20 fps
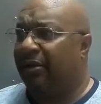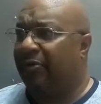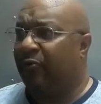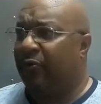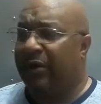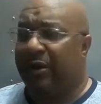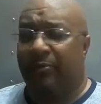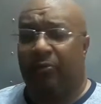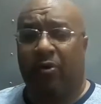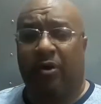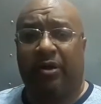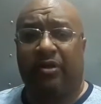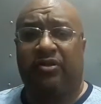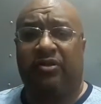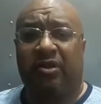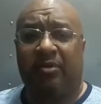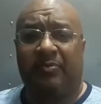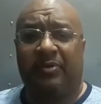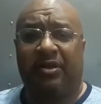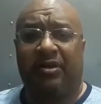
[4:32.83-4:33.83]
when he brought it
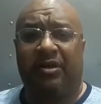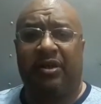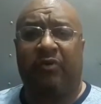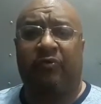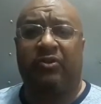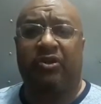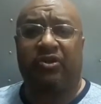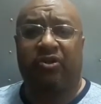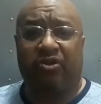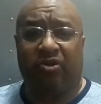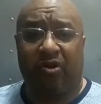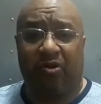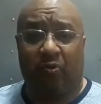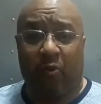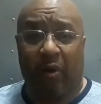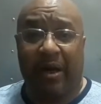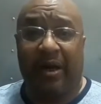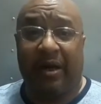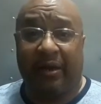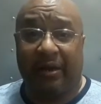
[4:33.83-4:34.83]
to me, it was a Shure
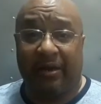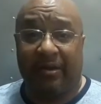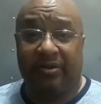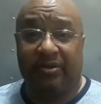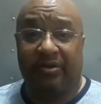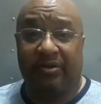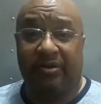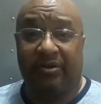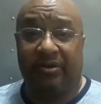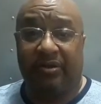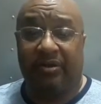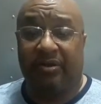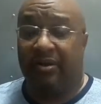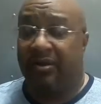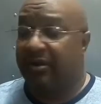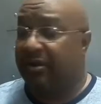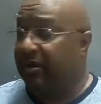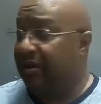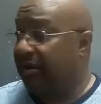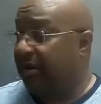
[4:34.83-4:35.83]
wireless.
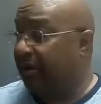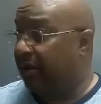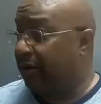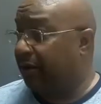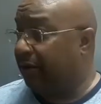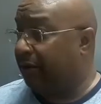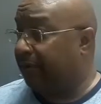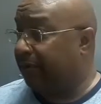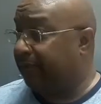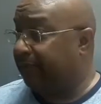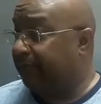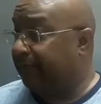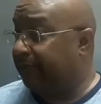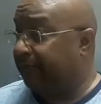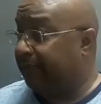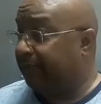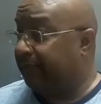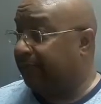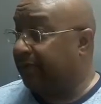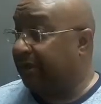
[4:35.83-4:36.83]

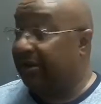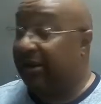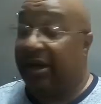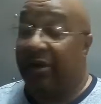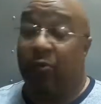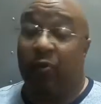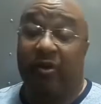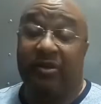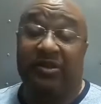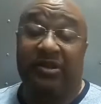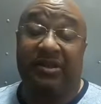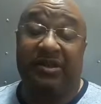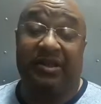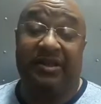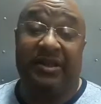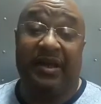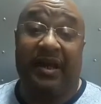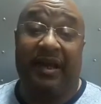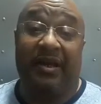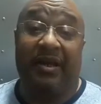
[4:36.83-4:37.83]
The thing was, he
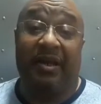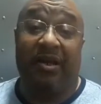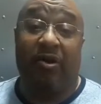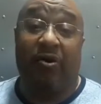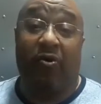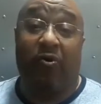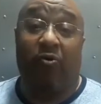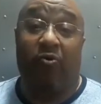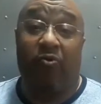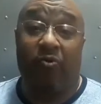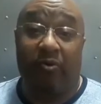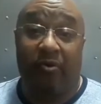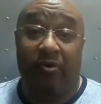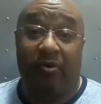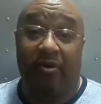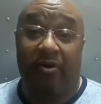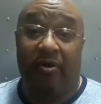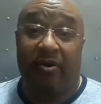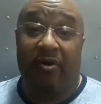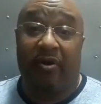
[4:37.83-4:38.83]
did not know
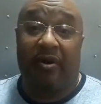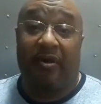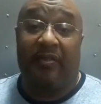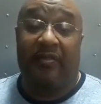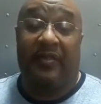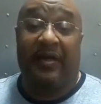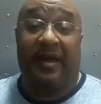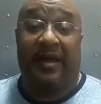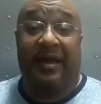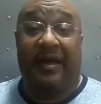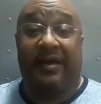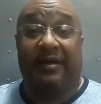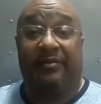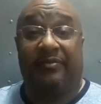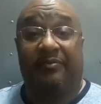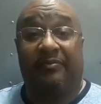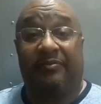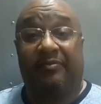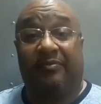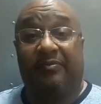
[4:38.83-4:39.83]
that
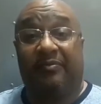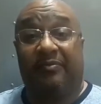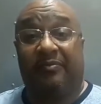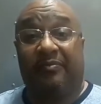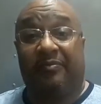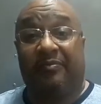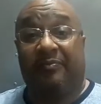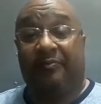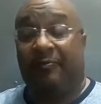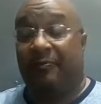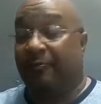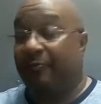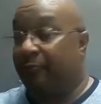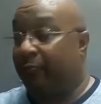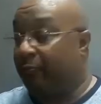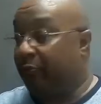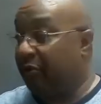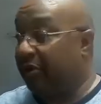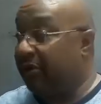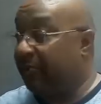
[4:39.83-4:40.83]

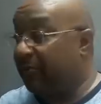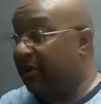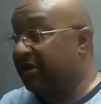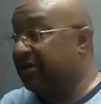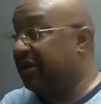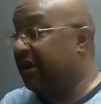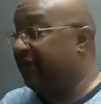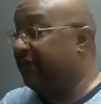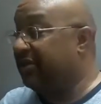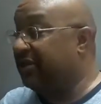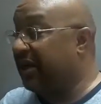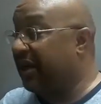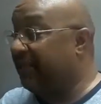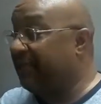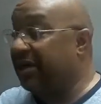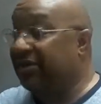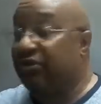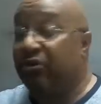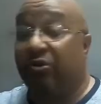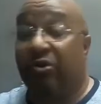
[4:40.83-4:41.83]
pretty much every time
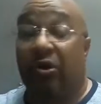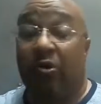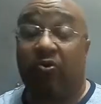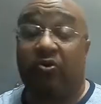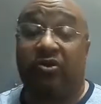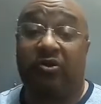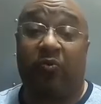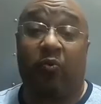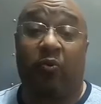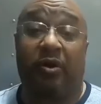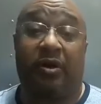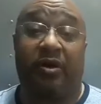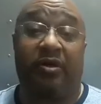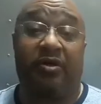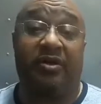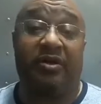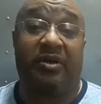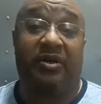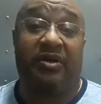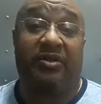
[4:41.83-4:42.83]
that you go
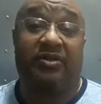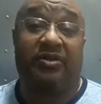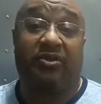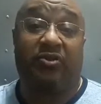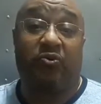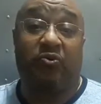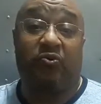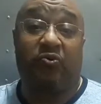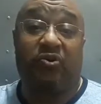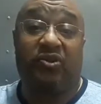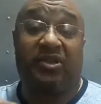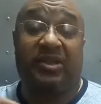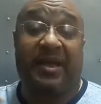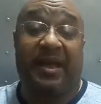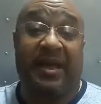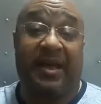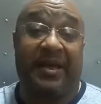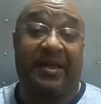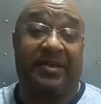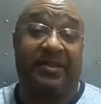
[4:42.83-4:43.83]
somewhere to
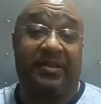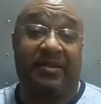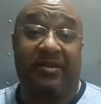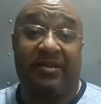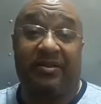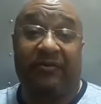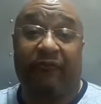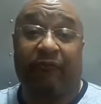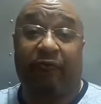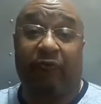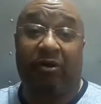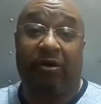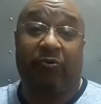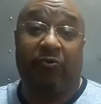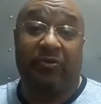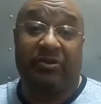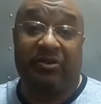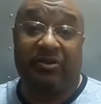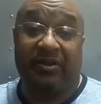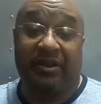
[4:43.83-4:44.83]
scan the
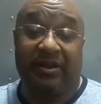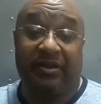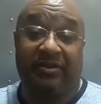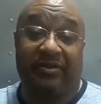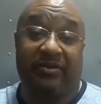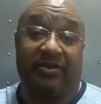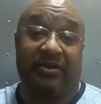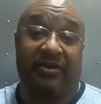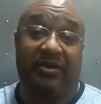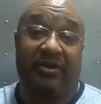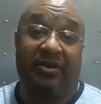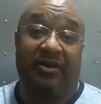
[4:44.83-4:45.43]
frequencies